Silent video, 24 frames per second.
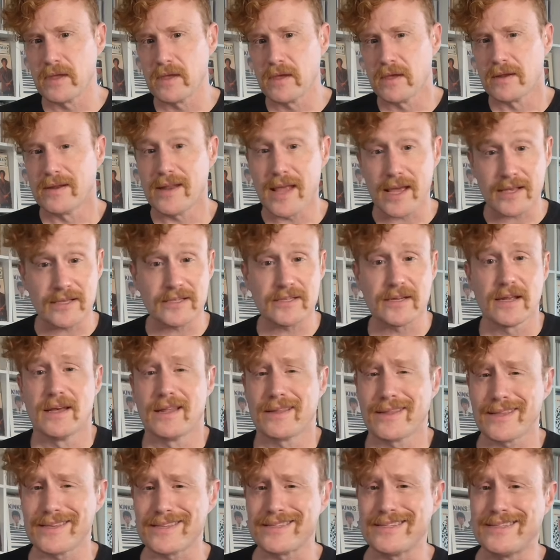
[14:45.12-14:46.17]
Next,
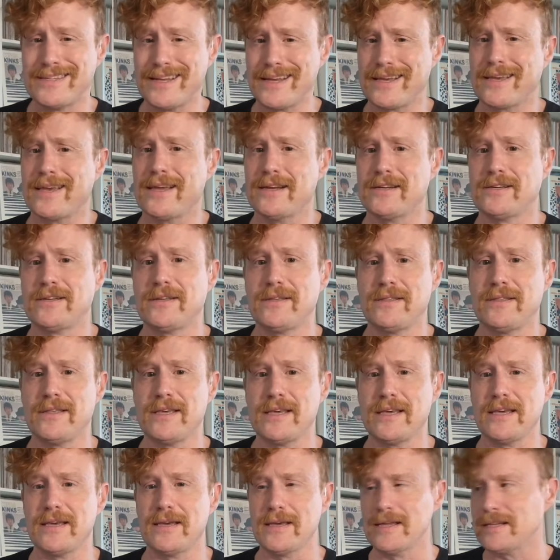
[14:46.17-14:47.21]
let's dig into
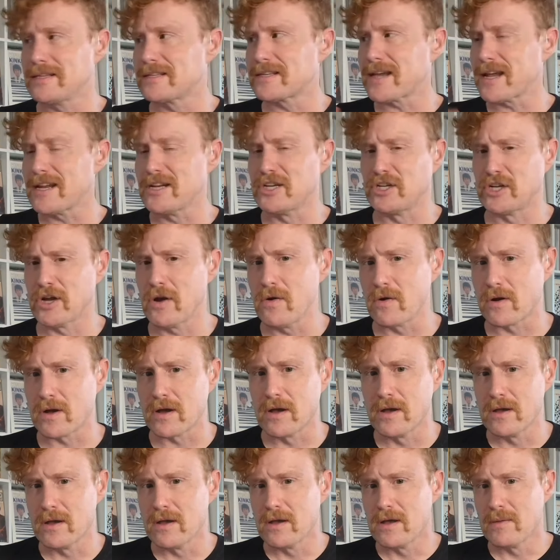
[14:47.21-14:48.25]
the inside joke
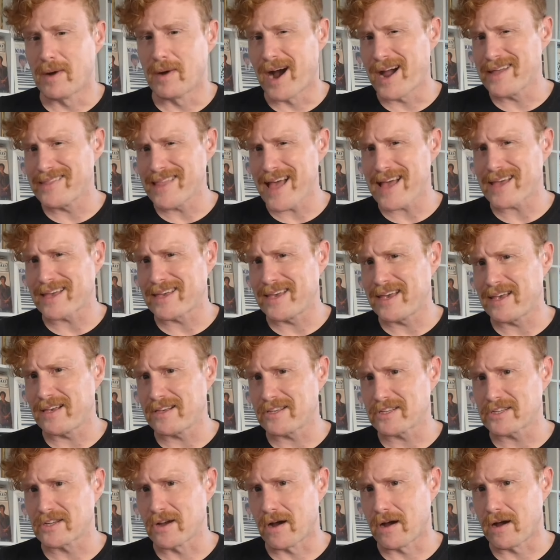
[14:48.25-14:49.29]
behind that Kinks
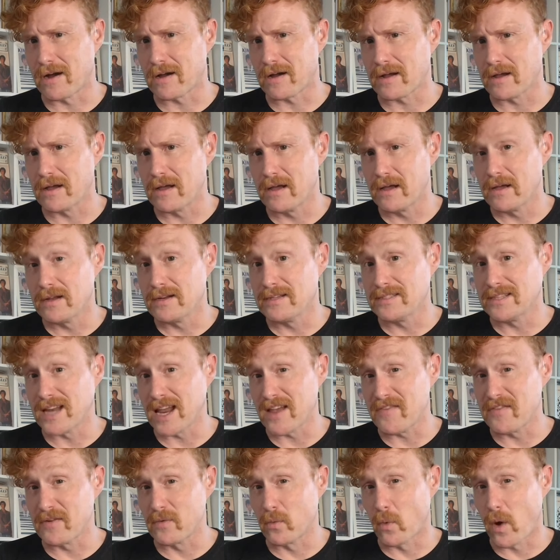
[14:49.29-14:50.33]
song,
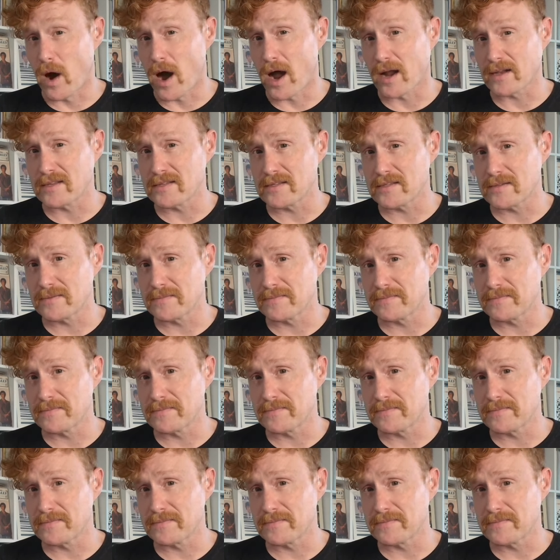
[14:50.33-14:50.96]
David Watts.